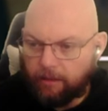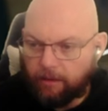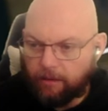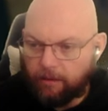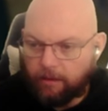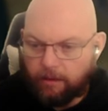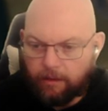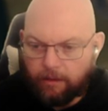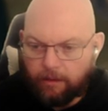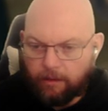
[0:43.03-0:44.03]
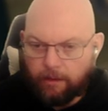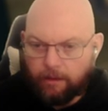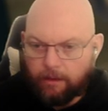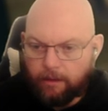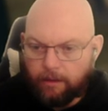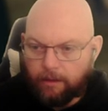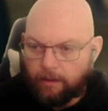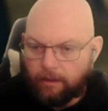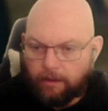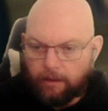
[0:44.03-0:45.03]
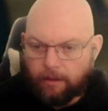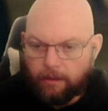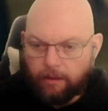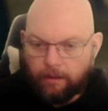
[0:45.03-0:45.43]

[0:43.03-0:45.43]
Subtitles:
(no one is talking)